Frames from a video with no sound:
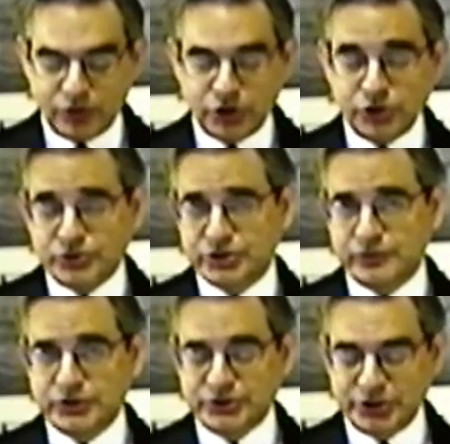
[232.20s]
use
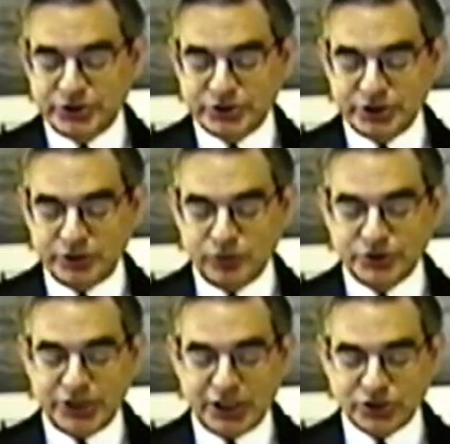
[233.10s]
of the zitzit
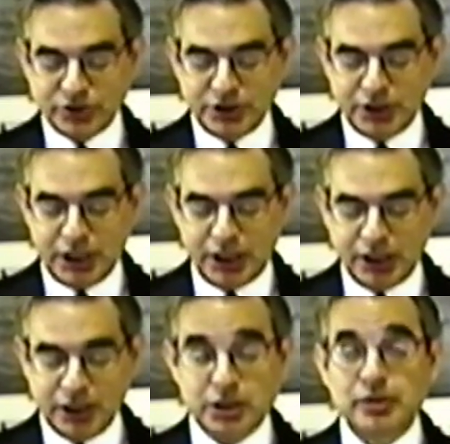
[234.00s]
was actually
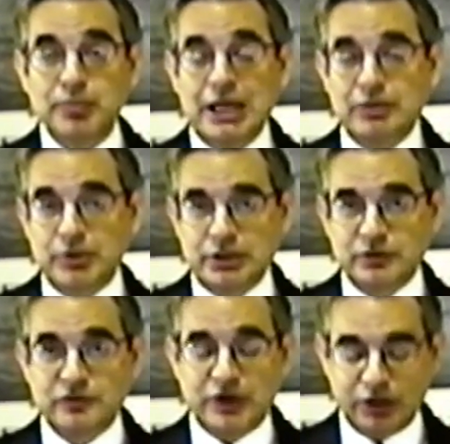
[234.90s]
a commandment
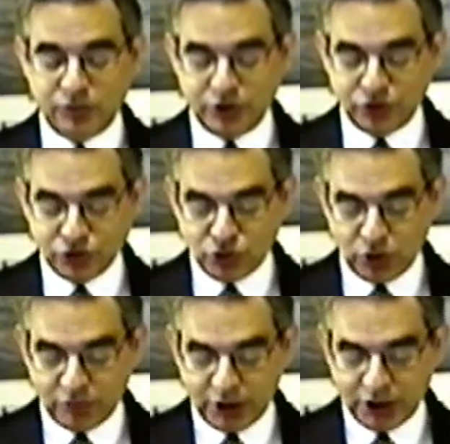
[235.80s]
found in the
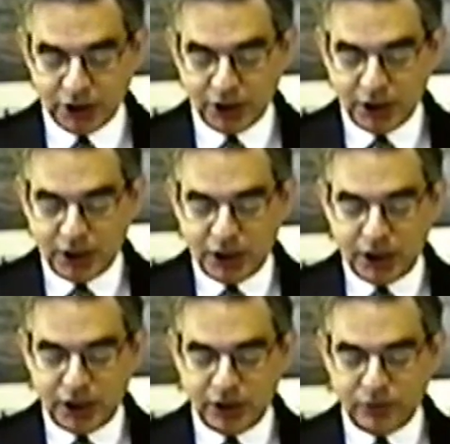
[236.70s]
Torah
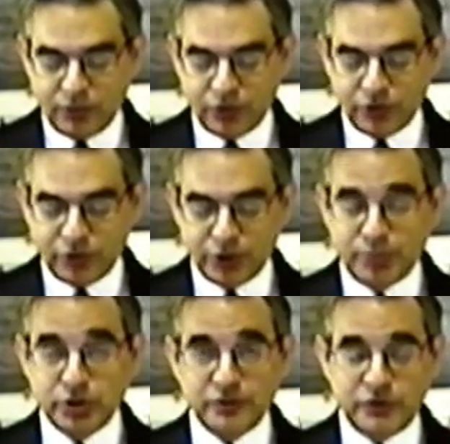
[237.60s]
in the
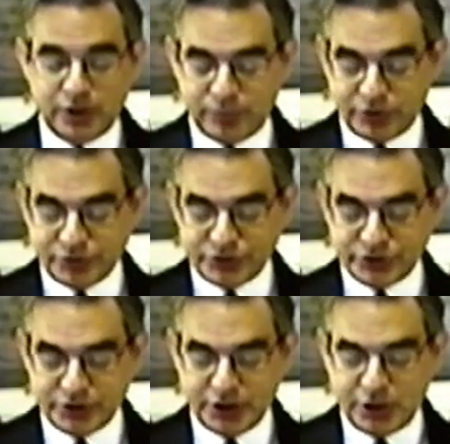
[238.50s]
book of
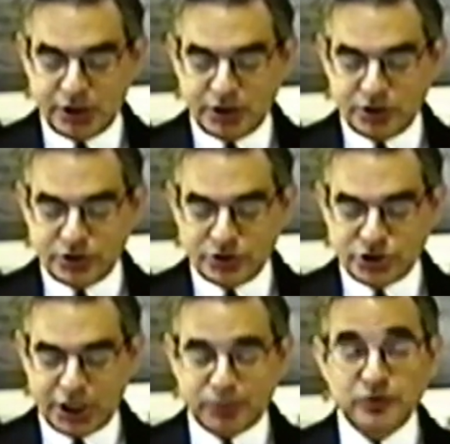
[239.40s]
Numbers,
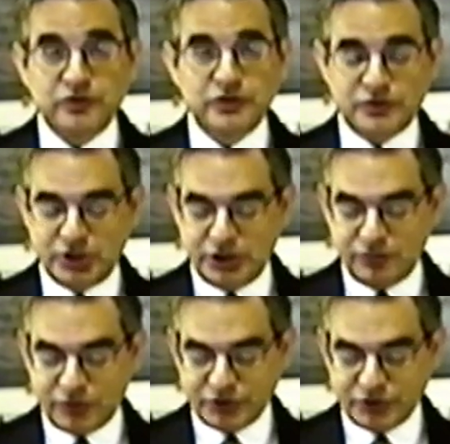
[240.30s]
chapter 15,